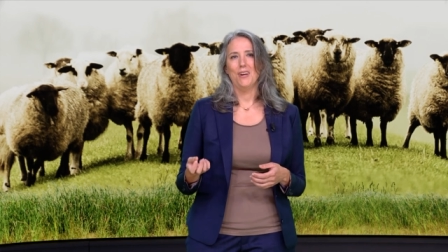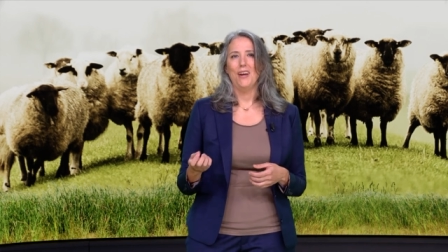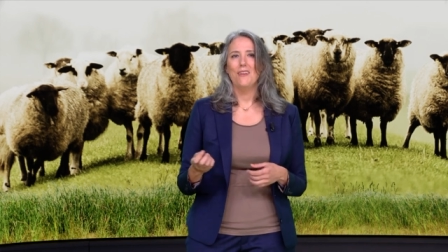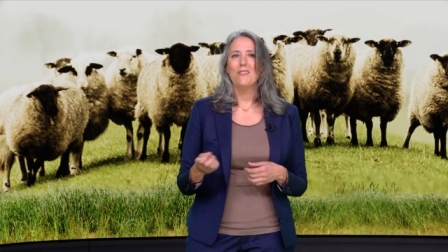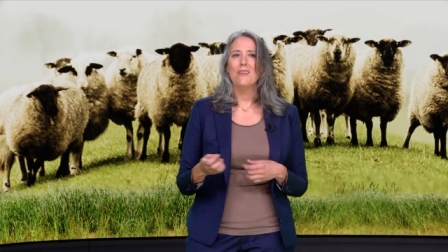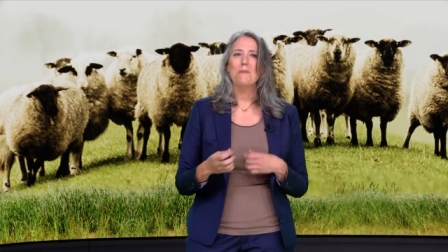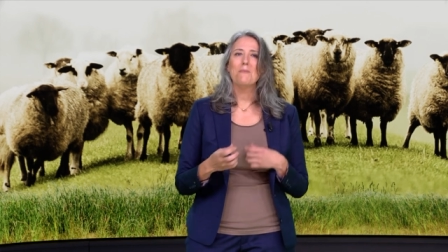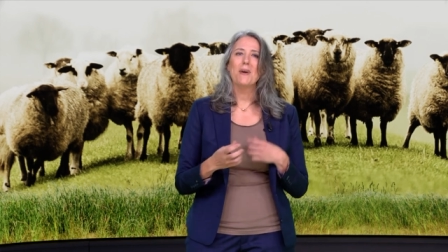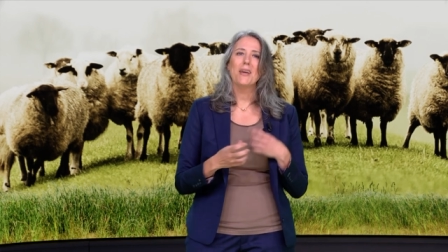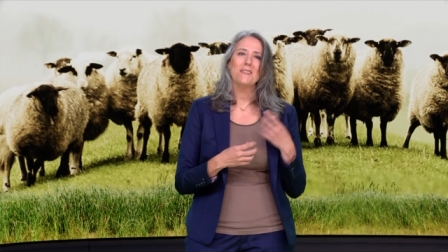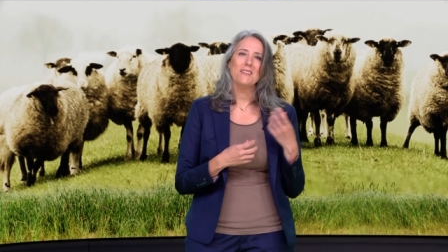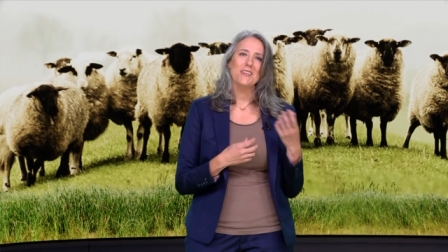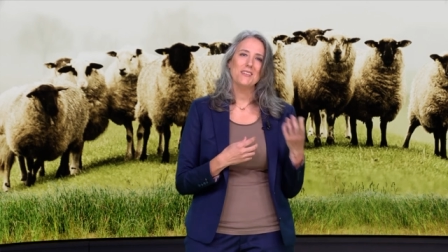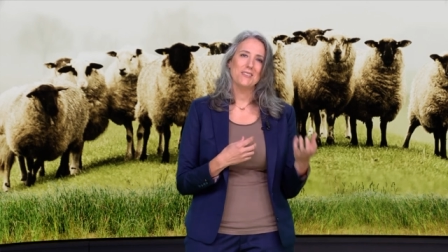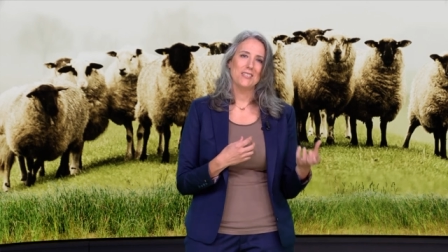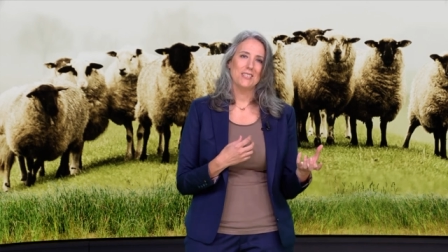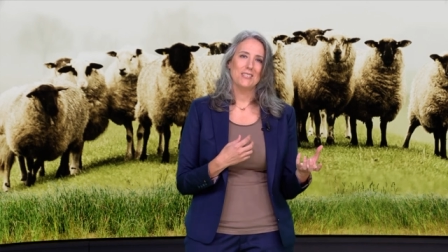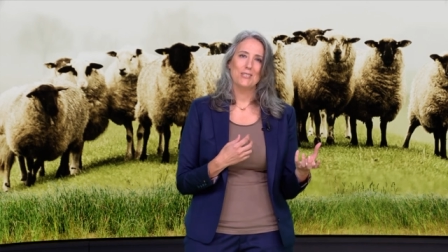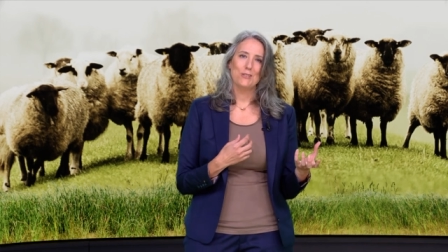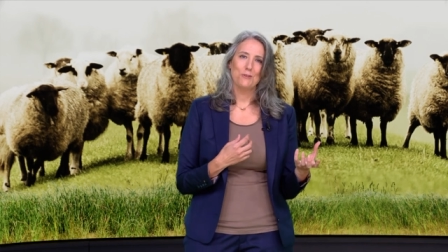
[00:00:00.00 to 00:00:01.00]
and they make
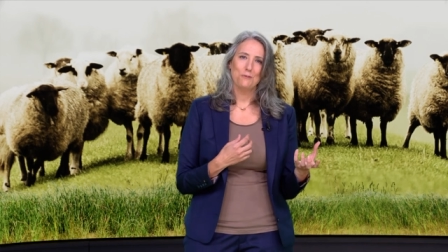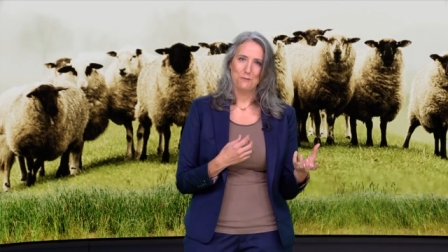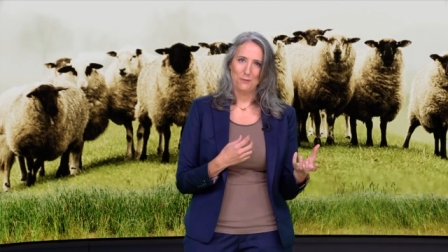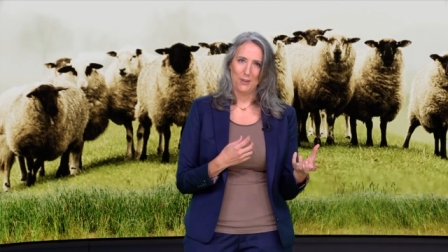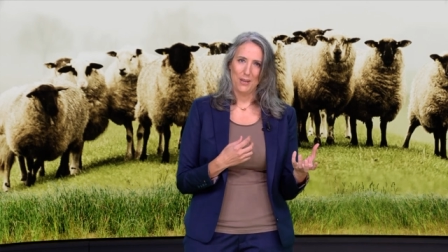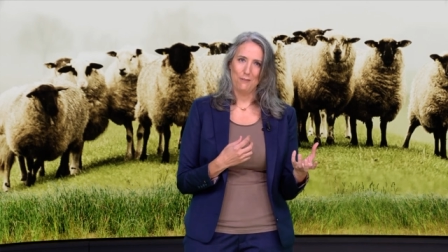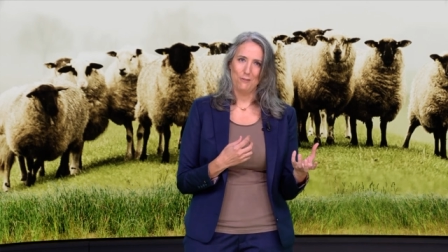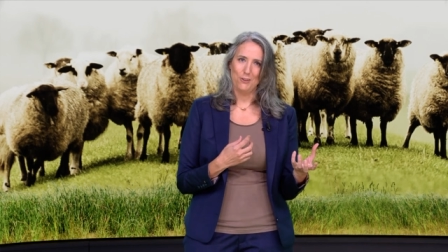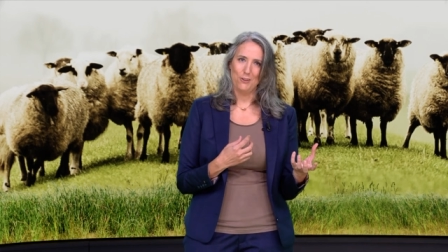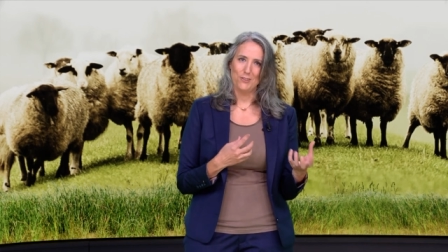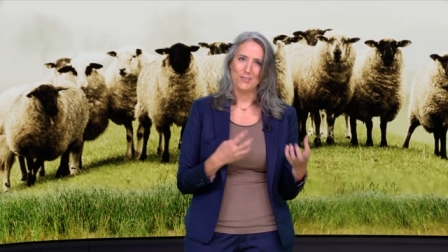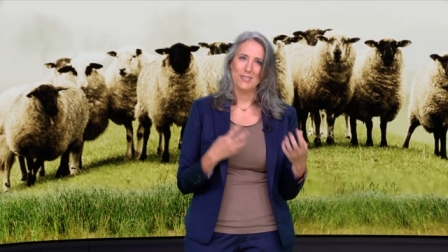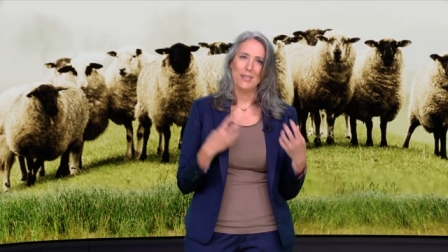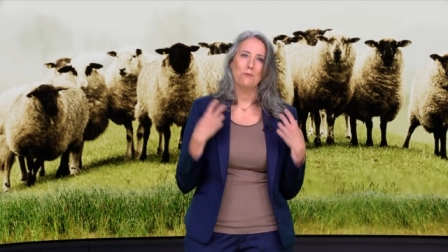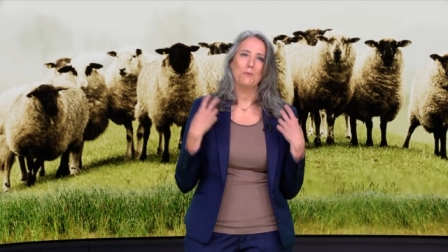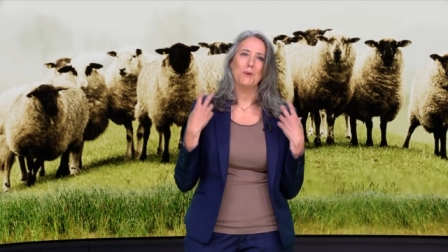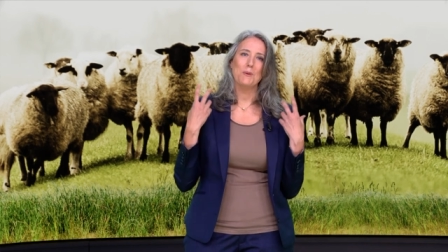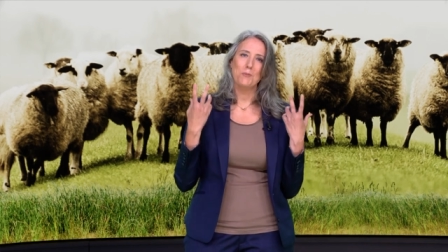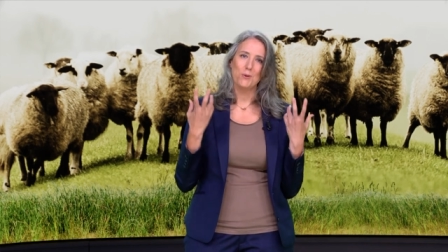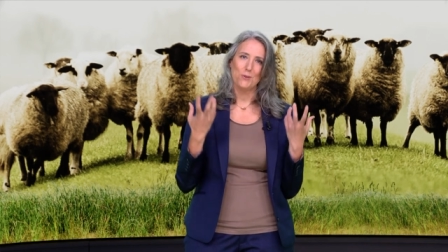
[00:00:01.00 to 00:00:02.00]
these into flavors
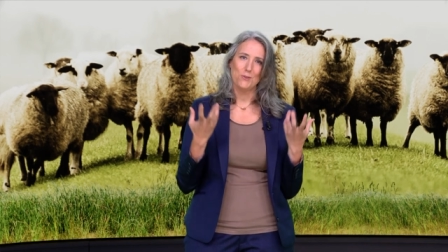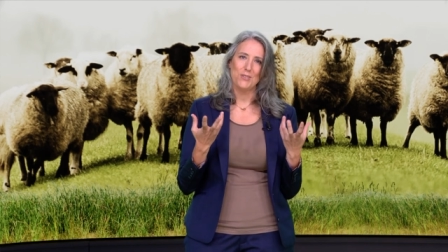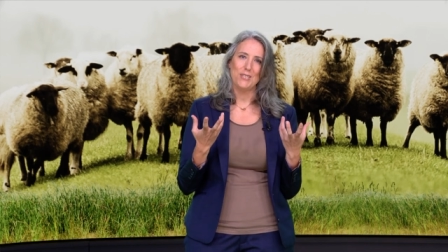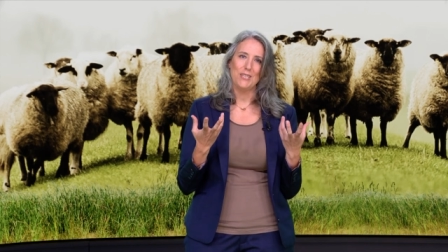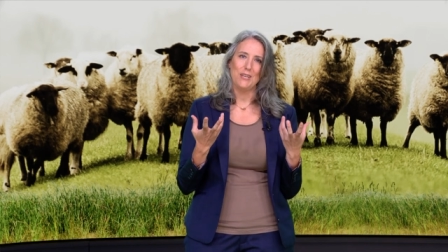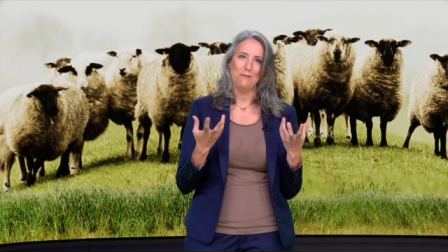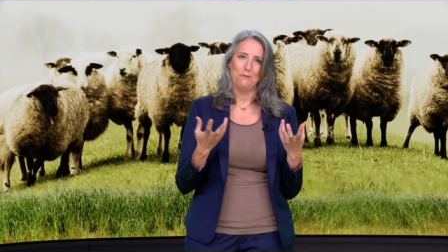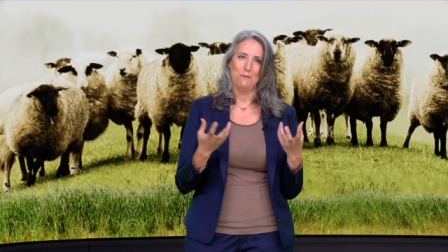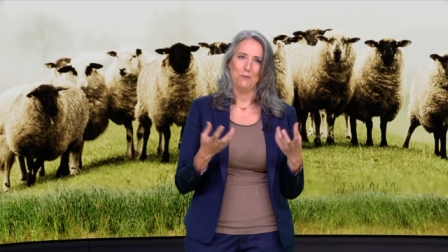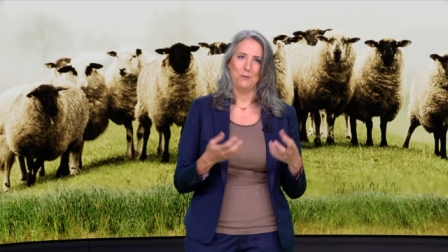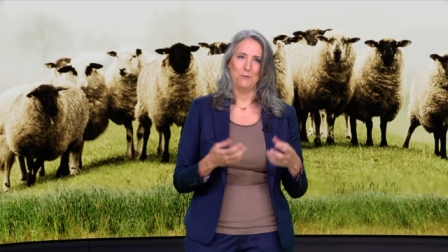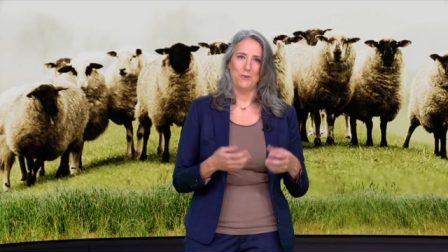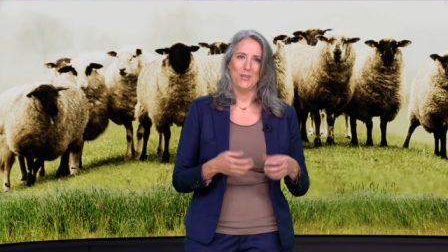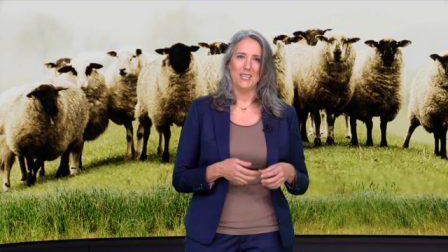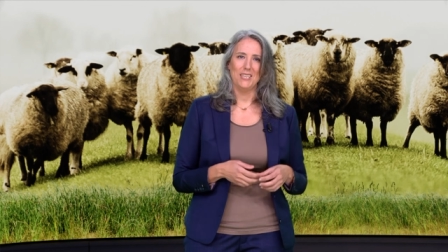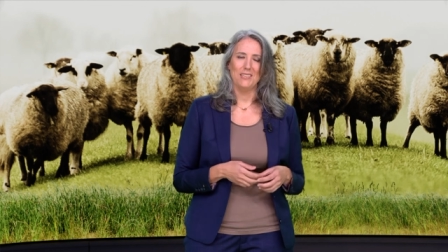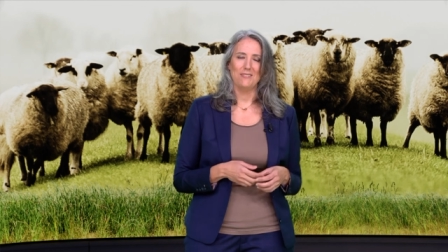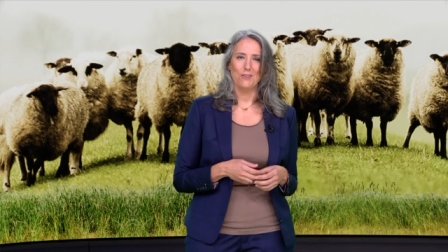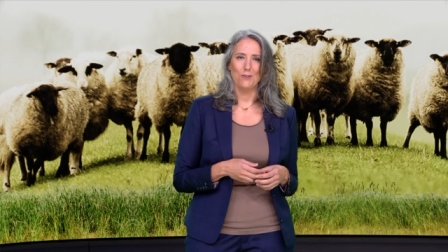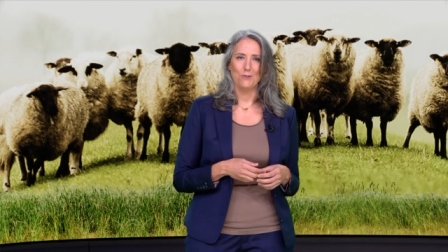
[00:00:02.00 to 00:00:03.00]
that we perceive when we
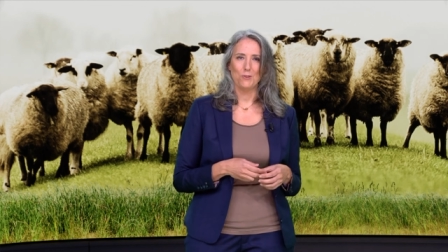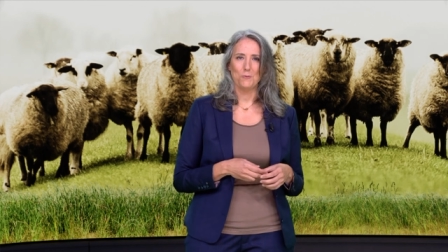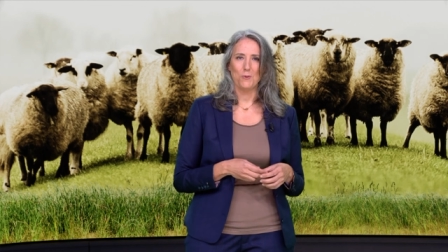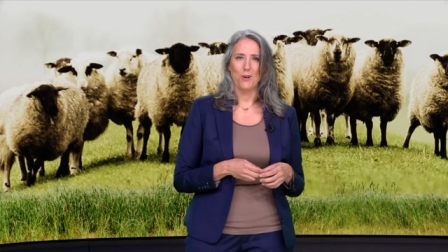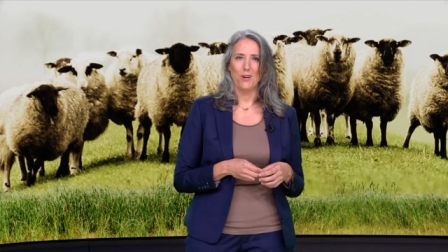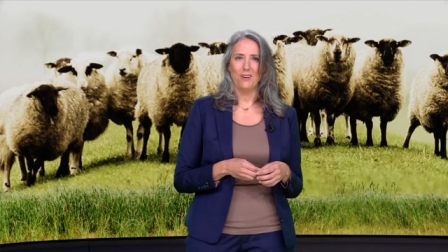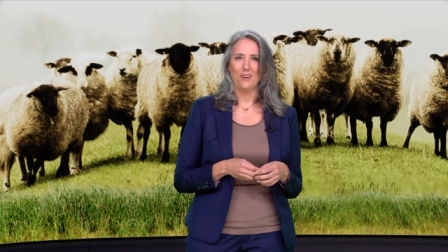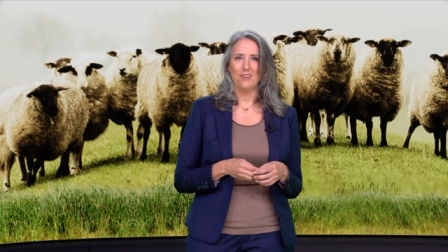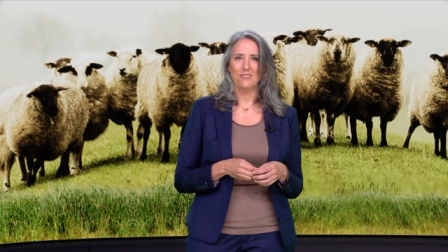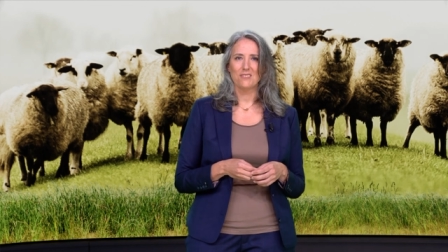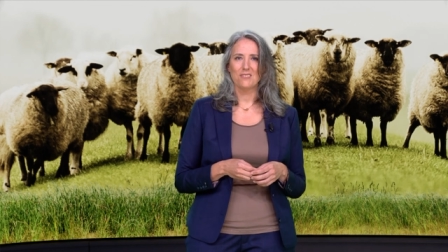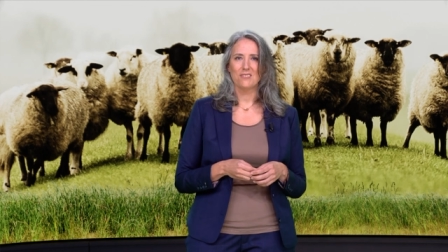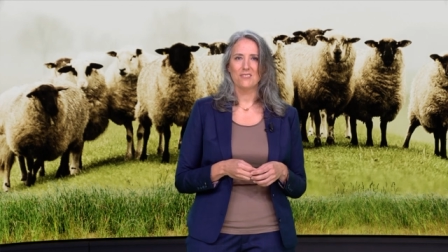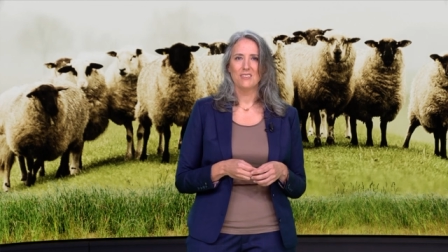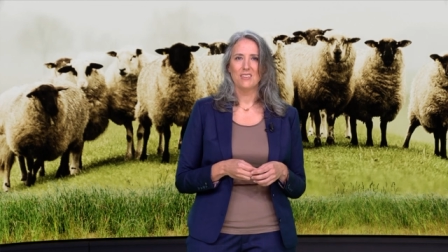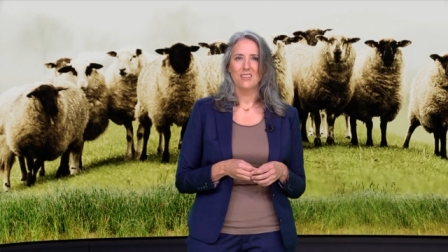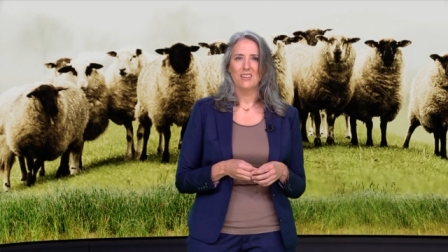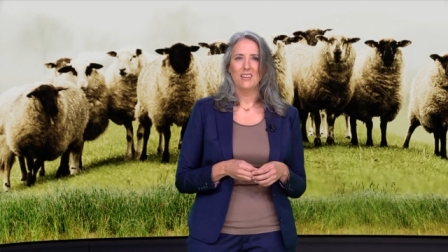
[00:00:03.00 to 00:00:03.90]
eat those products.